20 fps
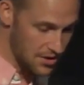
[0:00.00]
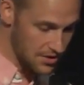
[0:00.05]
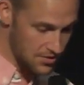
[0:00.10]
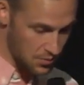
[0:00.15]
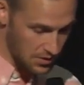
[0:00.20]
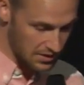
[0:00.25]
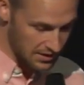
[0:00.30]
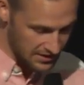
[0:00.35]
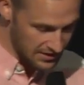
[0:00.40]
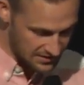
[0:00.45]

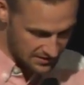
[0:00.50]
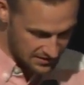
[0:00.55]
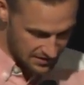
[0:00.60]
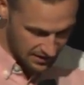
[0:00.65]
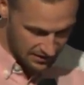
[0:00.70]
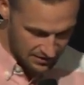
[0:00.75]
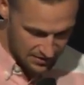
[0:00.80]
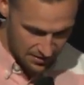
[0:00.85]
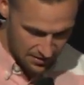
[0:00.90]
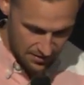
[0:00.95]
because we're
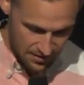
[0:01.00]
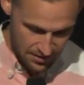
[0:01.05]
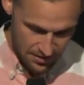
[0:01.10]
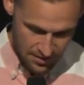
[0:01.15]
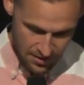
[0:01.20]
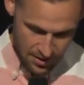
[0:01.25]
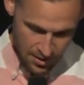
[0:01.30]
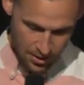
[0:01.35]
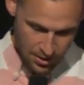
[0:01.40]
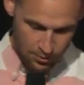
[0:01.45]
listening to the
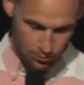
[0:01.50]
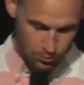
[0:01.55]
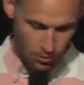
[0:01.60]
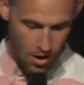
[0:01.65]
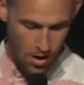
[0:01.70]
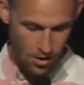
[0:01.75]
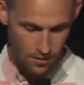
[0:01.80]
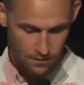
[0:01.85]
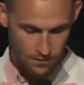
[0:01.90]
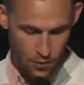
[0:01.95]

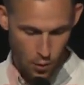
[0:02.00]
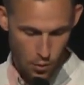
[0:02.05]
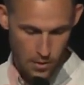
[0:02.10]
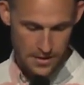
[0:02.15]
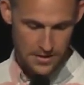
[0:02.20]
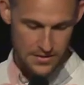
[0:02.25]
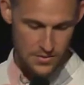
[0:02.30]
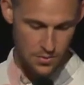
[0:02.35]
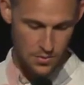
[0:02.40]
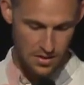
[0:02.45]
wrong
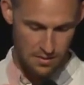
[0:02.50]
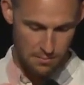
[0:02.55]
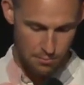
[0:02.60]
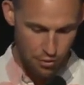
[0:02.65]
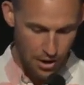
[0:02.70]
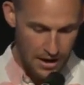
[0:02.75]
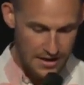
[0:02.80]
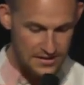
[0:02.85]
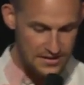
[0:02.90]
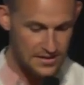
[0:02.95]
voice. We're
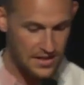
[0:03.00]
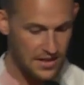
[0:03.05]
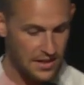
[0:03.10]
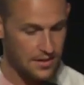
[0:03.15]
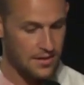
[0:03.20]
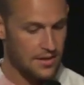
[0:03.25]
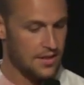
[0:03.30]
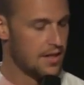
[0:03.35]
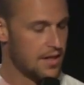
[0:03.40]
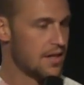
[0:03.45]

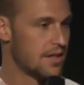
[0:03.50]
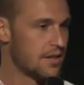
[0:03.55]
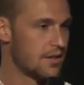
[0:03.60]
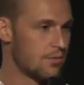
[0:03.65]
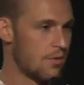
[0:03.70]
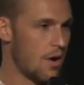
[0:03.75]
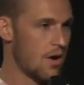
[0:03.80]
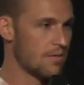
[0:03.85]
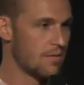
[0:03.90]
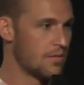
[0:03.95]
embracing
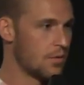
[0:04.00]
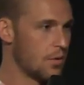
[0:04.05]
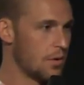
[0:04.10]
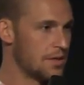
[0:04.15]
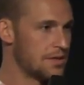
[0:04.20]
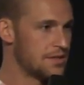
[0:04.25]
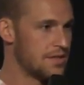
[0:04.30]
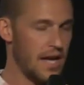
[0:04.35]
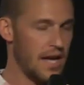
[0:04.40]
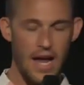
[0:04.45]
the wrong
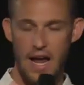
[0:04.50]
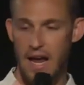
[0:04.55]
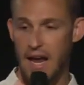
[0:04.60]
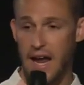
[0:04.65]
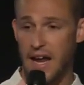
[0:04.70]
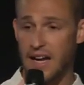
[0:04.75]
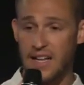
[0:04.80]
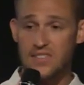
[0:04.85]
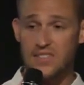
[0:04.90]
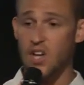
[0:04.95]
voice.
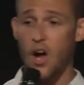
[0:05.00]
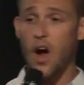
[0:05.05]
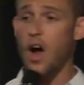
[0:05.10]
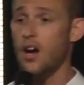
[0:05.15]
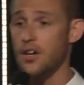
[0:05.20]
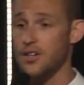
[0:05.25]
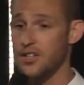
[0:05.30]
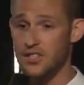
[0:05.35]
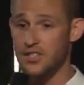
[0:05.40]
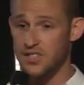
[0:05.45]
And it's
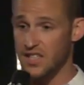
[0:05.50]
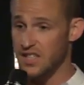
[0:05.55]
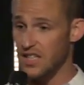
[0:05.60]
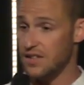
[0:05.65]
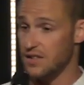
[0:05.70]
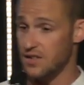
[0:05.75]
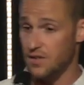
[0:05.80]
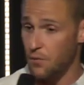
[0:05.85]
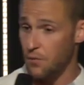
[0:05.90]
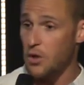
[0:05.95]
hard because
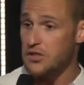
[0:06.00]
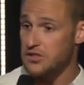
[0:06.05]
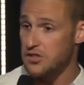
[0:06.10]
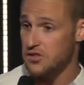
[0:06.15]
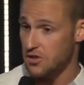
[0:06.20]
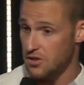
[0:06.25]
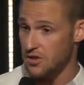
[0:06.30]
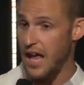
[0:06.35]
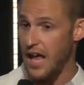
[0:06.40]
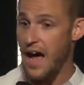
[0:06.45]
the
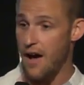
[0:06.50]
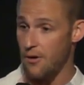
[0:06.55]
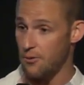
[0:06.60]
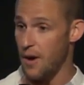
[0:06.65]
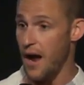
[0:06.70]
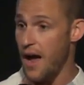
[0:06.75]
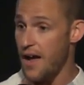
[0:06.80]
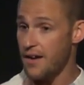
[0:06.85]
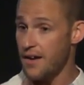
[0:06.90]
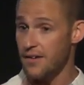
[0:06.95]
voices are loud,
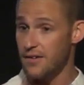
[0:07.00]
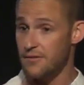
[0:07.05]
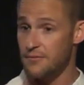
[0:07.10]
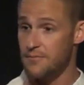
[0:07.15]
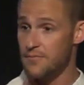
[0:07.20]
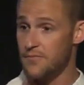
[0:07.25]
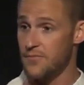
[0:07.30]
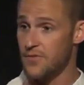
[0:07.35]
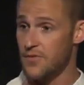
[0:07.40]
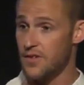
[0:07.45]
right?
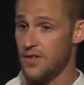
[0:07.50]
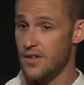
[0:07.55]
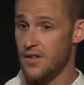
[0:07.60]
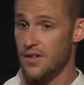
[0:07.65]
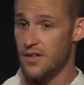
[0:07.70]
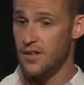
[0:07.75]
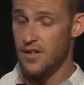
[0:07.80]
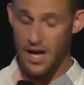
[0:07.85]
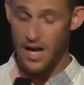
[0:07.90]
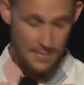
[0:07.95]

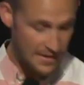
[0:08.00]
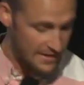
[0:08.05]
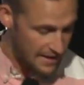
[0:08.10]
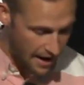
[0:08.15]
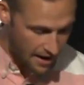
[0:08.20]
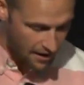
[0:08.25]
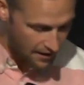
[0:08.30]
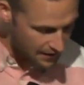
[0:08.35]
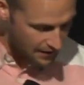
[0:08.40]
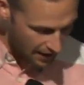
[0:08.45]
I mean,
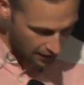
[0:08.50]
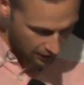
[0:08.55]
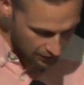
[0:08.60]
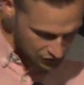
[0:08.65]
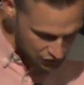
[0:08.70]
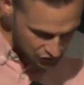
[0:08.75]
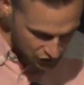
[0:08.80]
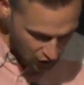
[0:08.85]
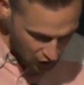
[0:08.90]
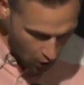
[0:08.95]
they are, they are
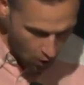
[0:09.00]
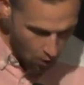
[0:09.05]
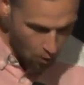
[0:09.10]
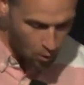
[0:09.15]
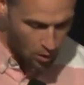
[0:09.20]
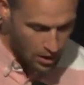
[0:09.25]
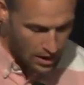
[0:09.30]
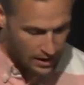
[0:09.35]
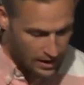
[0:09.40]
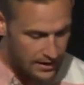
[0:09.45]

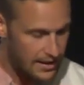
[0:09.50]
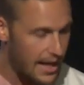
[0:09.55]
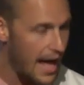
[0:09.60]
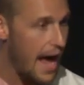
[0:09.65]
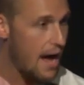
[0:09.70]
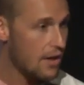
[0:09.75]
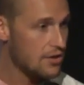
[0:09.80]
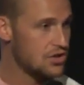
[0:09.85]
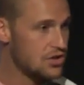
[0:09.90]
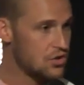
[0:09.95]
so
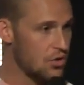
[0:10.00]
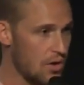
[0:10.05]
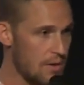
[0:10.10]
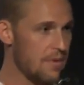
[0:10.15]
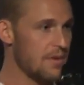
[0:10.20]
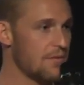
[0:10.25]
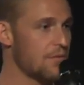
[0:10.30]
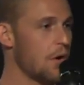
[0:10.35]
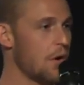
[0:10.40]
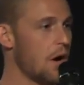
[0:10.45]
loud,
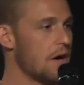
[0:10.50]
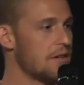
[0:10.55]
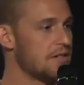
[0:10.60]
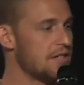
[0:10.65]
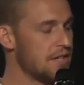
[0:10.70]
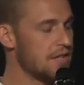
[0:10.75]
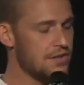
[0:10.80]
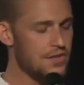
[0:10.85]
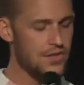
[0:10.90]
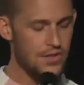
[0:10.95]
screaming for our
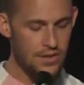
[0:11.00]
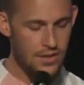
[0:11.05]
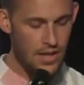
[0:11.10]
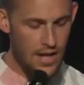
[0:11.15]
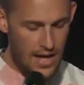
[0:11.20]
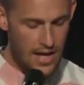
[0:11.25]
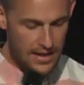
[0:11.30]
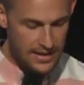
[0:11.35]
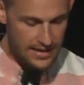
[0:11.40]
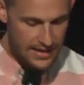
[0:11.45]
attention,
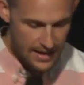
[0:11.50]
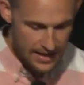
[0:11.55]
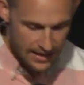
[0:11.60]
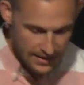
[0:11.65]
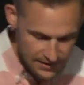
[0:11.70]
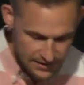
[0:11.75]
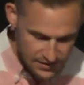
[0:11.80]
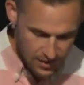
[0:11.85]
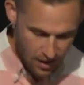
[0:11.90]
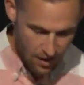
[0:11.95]

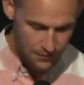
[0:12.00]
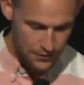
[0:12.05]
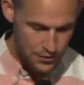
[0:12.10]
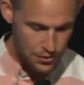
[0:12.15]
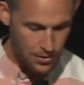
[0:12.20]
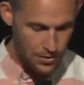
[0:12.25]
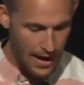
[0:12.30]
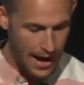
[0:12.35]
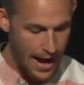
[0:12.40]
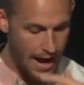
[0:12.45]
getting us off
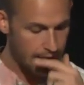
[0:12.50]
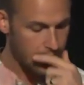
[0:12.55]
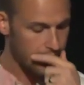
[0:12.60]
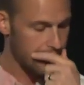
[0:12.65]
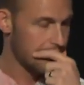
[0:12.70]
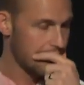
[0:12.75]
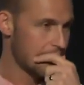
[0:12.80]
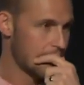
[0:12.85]
track.